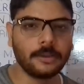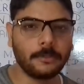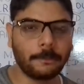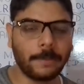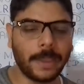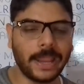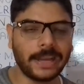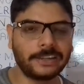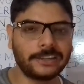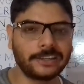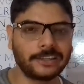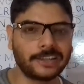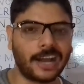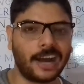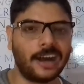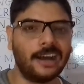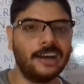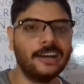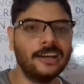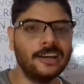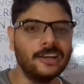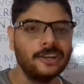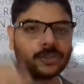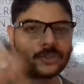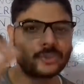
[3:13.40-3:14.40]
bacteria.
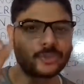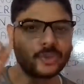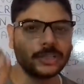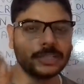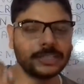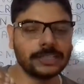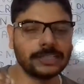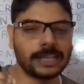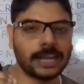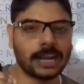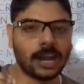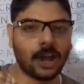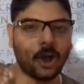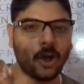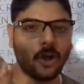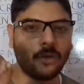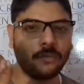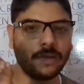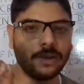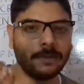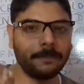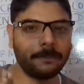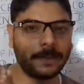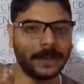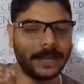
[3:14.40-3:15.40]
So these are
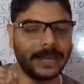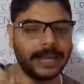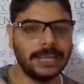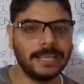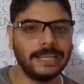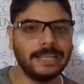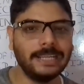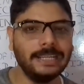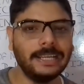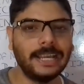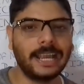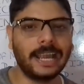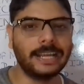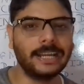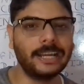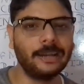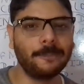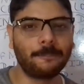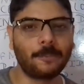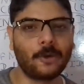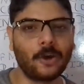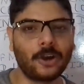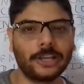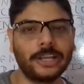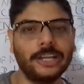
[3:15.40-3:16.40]
often playing an
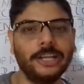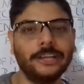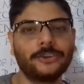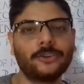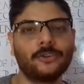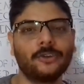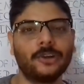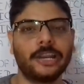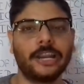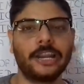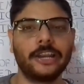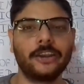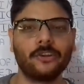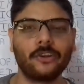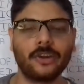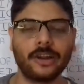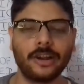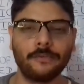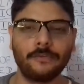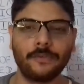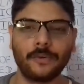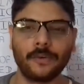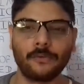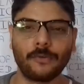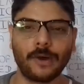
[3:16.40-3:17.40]
important role in
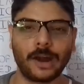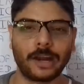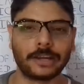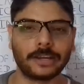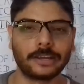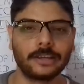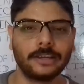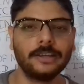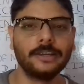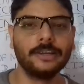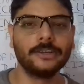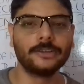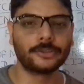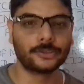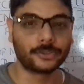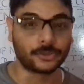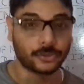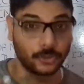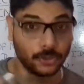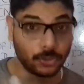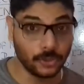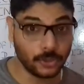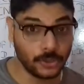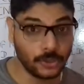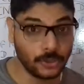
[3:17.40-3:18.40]
order for what?
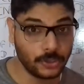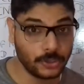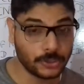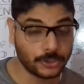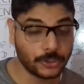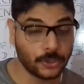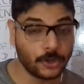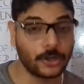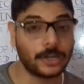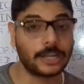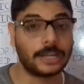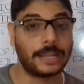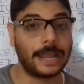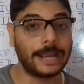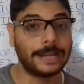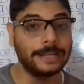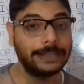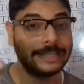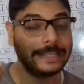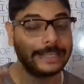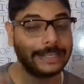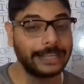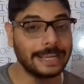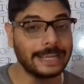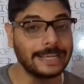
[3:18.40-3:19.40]
So your
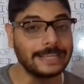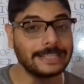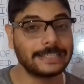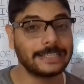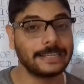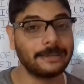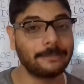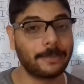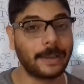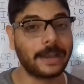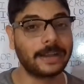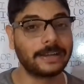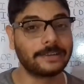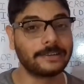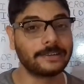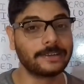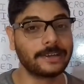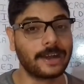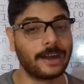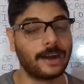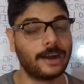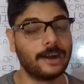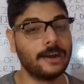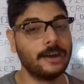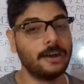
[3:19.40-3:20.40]
lactic acid
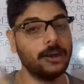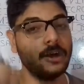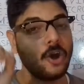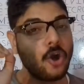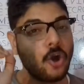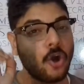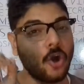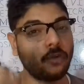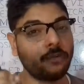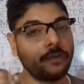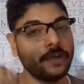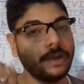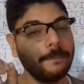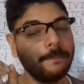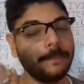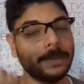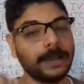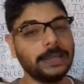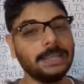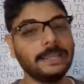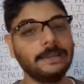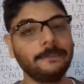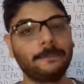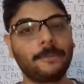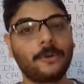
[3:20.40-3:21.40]
bacteria often
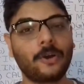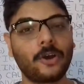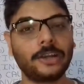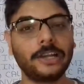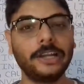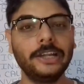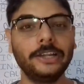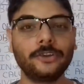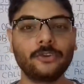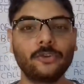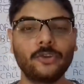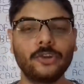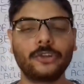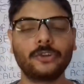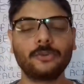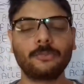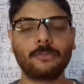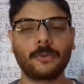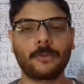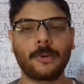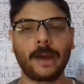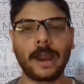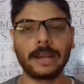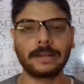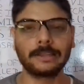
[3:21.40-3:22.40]
play an important role to
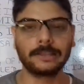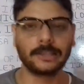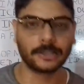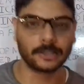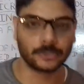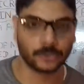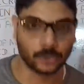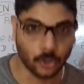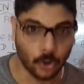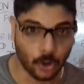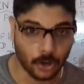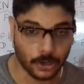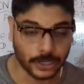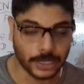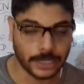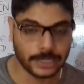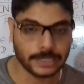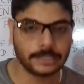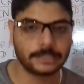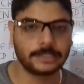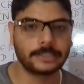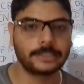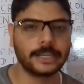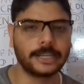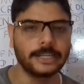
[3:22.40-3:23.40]
provide the
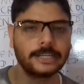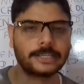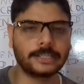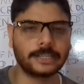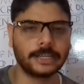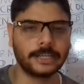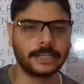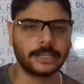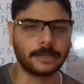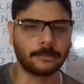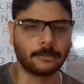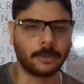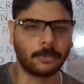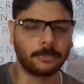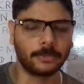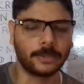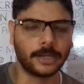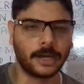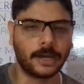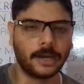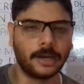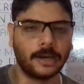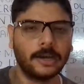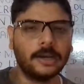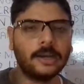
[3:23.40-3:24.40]
sourness taste in terms of
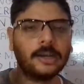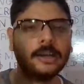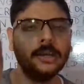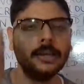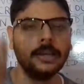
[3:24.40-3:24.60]
the